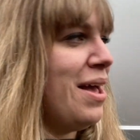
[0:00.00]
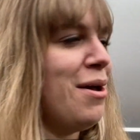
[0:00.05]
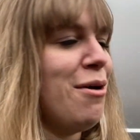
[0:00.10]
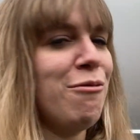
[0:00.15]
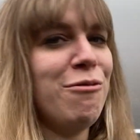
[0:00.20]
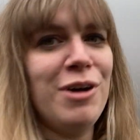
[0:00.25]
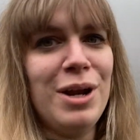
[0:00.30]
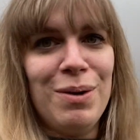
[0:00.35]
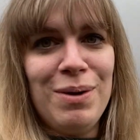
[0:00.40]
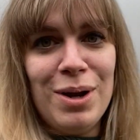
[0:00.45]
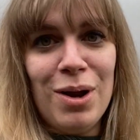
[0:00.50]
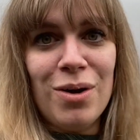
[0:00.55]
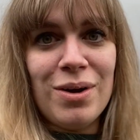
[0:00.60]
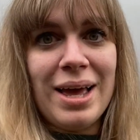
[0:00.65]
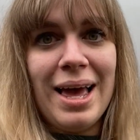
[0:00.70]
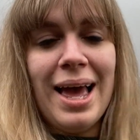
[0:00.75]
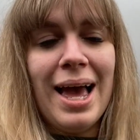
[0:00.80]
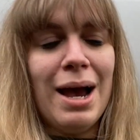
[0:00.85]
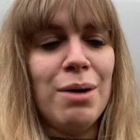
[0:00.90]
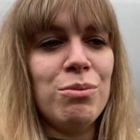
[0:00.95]
follow
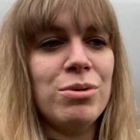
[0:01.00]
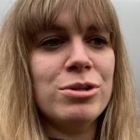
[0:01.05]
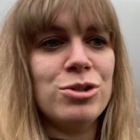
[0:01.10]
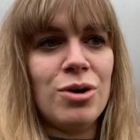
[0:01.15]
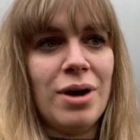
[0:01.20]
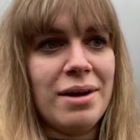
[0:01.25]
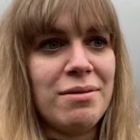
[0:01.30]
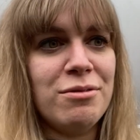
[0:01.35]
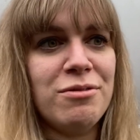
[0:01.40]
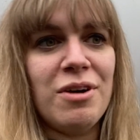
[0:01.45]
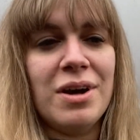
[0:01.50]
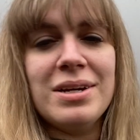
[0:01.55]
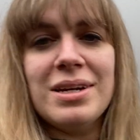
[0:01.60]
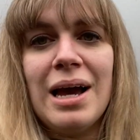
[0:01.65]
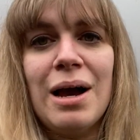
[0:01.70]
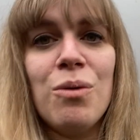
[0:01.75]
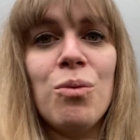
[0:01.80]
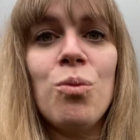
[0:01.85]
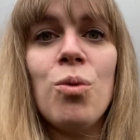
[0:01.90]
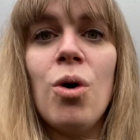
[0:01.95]
along and we'll try and find
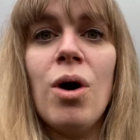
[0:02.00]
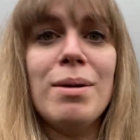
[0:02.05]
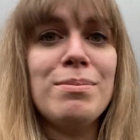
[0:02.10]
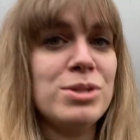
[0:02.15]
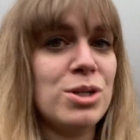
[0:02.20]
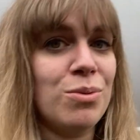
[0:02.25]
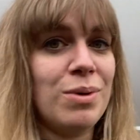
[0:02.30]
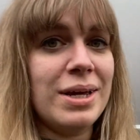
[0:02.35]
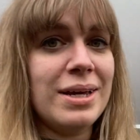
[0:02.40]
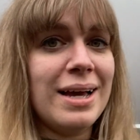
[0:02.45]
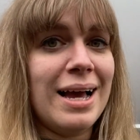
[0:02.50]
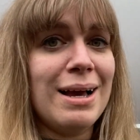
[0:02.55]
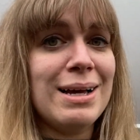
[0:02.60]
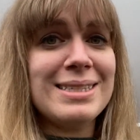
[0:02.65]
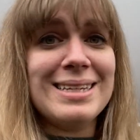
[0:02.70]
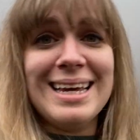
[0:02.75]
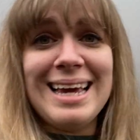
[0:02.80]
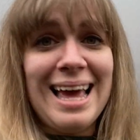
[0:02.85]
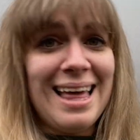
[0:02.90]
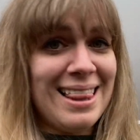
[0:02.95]
out what I'm doing
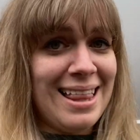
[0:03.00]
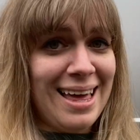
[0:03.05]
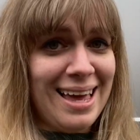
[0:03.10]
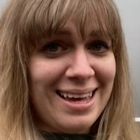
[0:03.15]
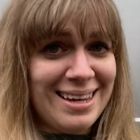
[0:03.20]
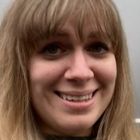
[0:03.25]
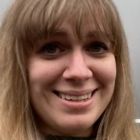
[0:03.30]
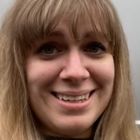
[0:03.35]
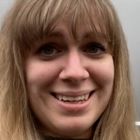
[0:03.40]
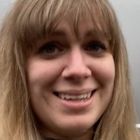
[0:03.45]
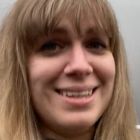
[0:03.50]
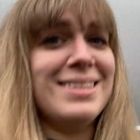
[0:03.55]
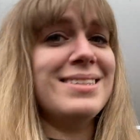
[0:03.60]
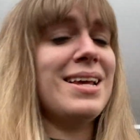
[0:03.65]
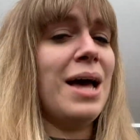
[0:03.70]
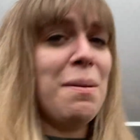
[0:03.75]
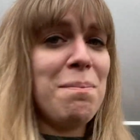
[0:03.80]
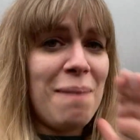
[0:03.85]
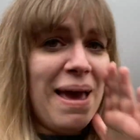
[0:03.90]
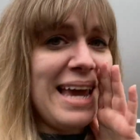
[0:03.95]
as I get there, because
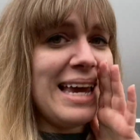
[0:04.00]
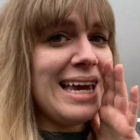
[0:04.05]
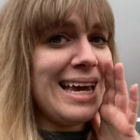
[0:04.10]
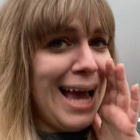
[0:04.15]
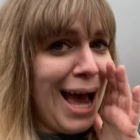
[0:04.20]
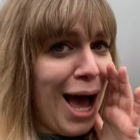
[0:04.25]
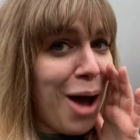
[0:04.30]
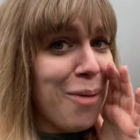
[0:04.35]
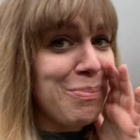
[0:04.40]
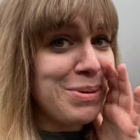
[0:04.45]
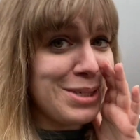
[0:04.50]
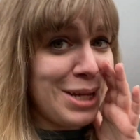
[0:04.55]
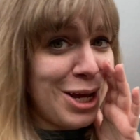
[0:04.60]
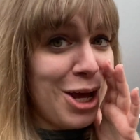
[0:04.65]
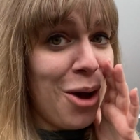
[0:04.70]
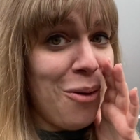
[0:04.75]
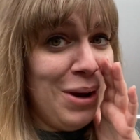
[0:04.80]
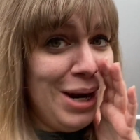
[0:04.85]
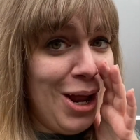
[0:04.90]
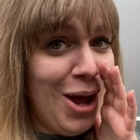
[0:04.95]
I'm making it up as I
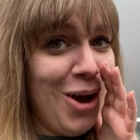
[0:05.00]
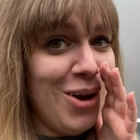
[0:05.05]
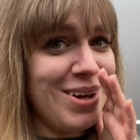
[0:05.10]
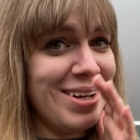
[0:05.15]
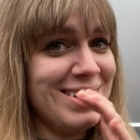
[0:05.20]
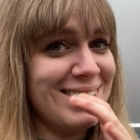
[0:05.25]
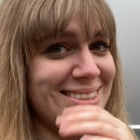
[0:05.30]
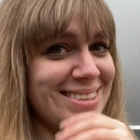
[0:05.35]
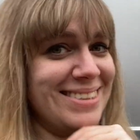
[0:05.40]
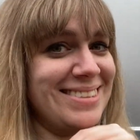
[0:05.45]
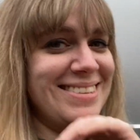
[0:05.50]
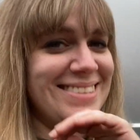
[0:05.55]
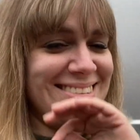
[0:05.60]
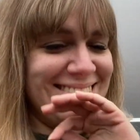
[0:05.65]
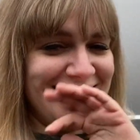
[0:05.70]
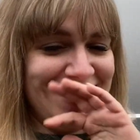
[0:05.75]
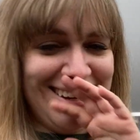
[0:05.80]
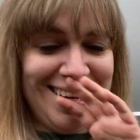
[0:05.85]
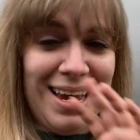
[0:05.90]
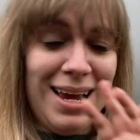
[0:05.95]
go along.
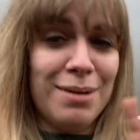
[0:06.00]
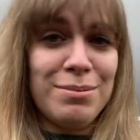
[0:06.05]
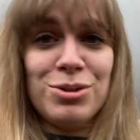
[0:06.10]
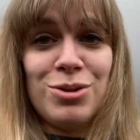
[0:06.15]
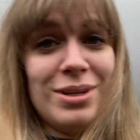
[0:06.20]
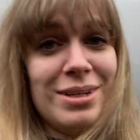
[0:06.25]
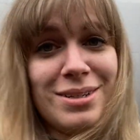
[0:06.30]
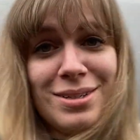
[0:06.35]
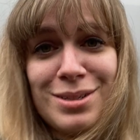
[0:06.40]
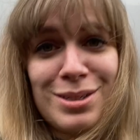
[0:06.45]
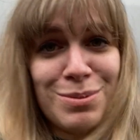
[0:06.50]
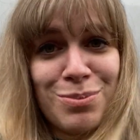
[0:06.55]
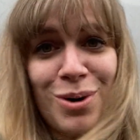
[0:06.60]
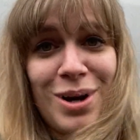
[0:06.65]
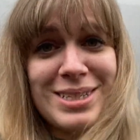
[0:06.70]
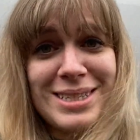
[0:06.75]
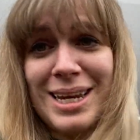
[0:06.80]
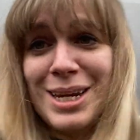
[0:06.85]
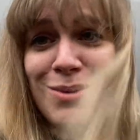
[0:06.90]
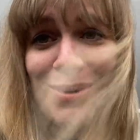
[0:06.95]
I'm sure that doesn't
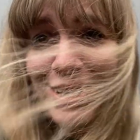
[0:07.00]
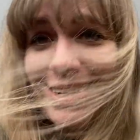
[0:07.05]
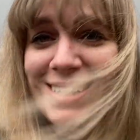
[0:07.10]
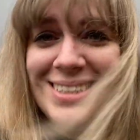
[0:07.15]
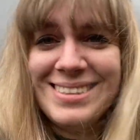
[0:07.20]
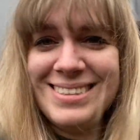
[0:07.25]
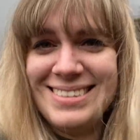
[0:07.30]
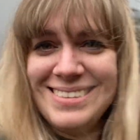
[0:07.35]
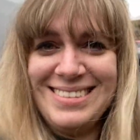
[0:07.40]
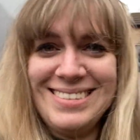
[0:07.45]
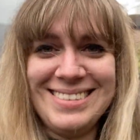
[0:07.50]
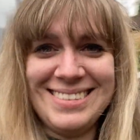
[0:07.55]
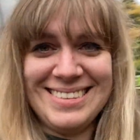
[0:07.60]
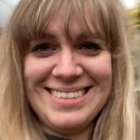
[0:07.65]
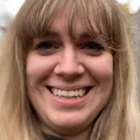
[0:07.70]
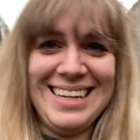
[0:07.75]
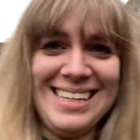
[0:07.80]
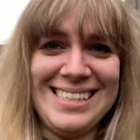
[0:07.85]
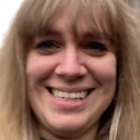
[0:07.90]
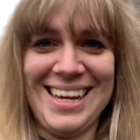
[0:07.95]
surprise anyone.
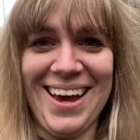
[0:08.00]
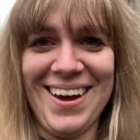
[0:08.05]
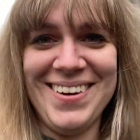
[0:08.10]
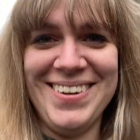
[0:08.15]
Let's go.